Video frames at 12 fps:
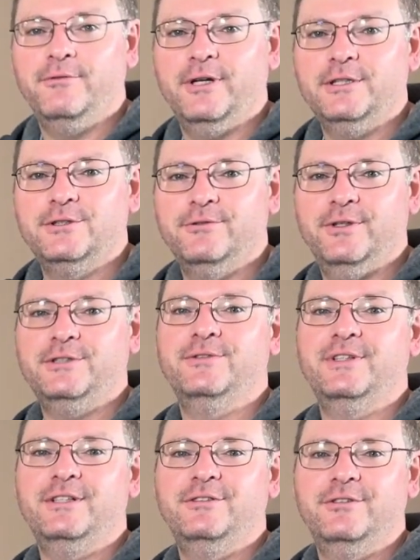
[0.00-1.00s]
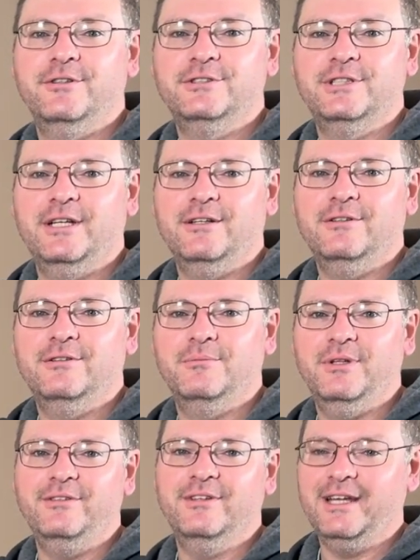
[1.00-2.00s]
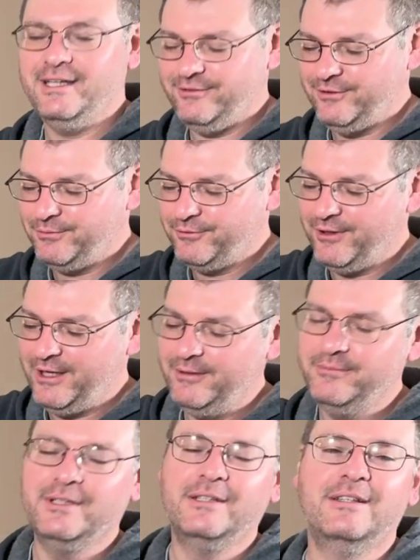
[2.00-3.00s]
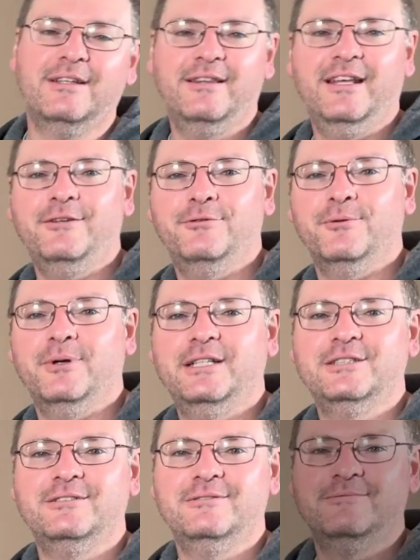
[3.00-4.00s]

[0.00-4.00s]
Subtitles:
fresh, Fresh Vintage is your channel. Please like and subscribe, and thanks for watching.